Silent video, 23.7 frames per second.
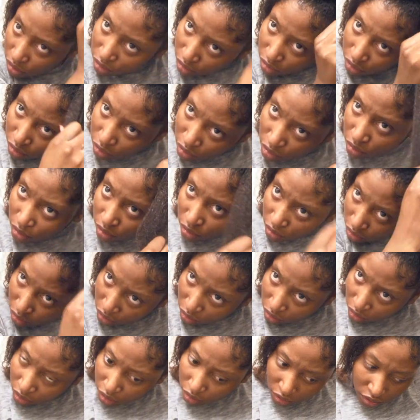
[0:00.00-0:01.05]
I've done my
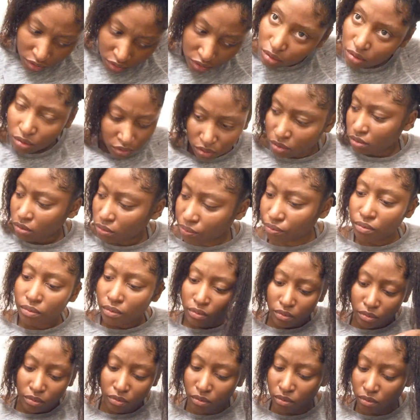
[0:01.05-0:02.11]
edges.
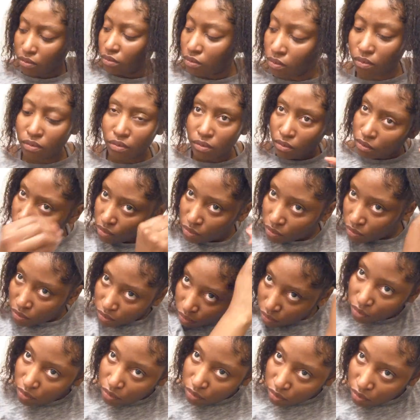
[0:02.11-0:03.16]
I'm
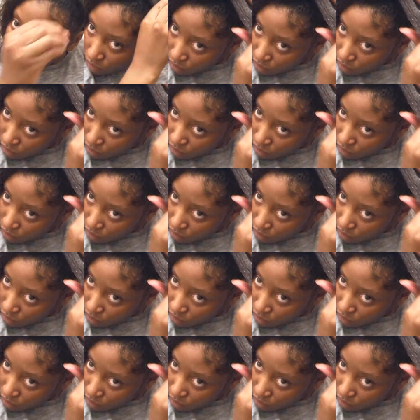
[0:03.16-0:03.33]
going to